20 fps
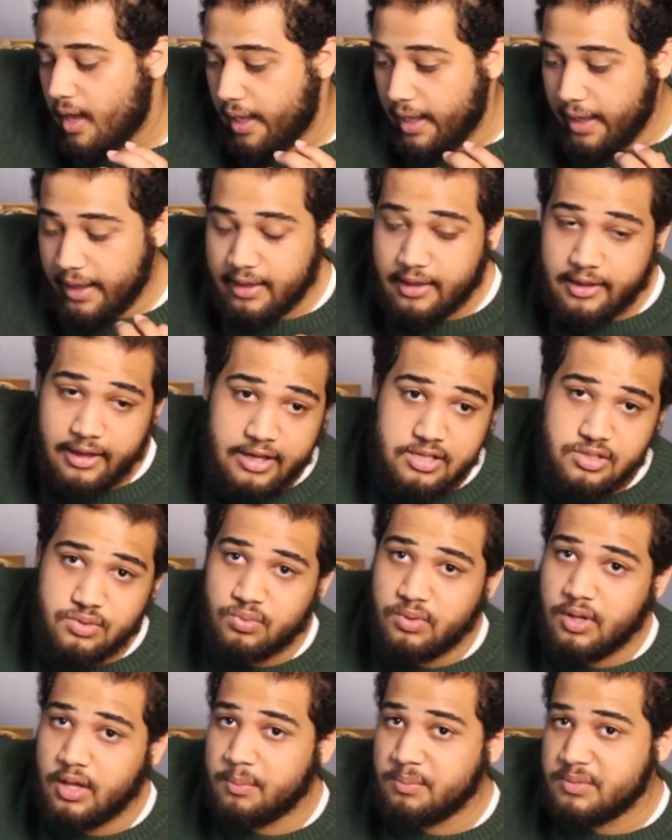I
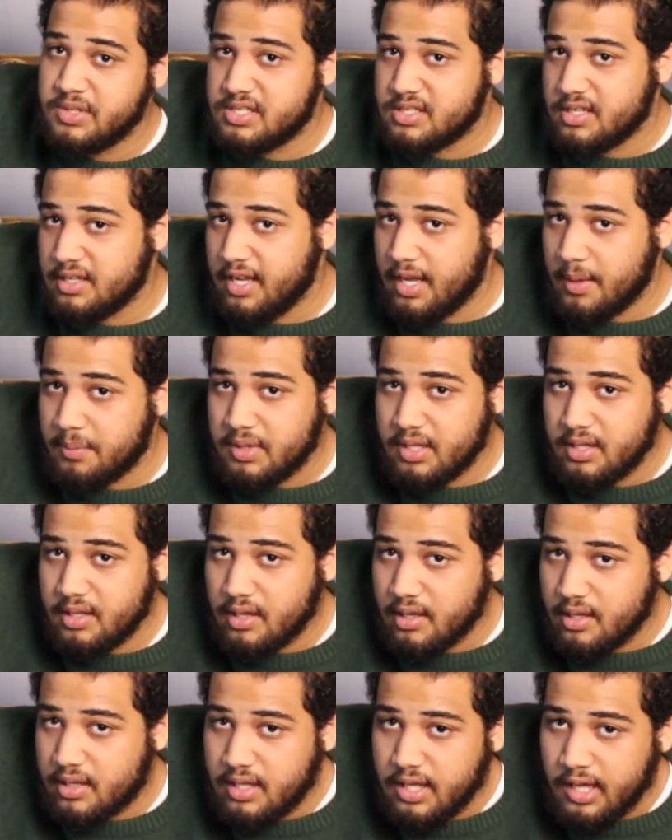guess I'm just gonna have
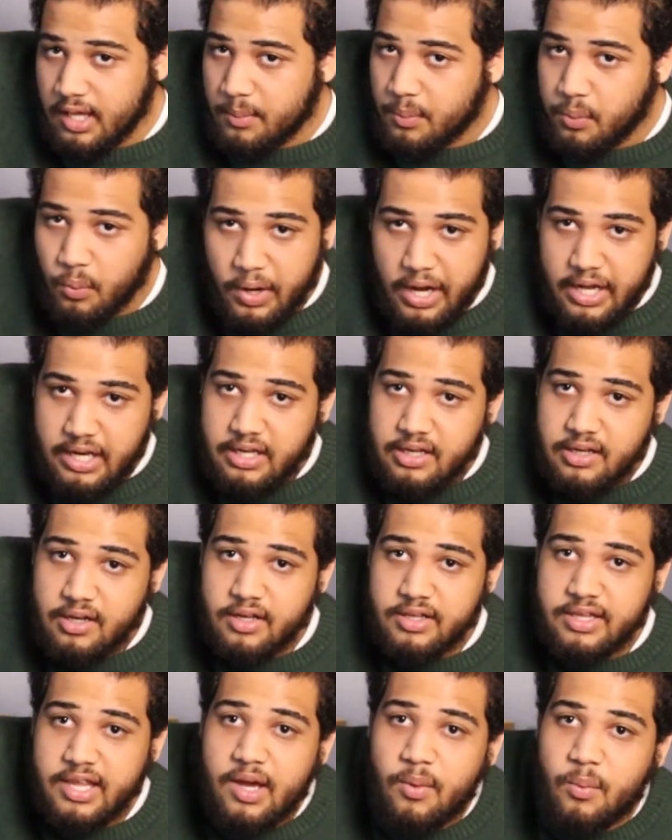to keep waiting
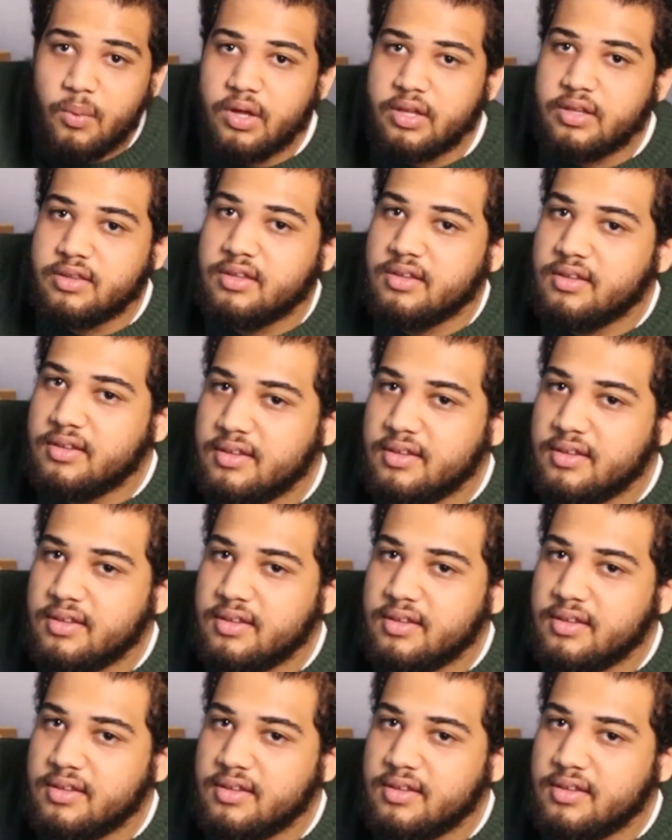on that one.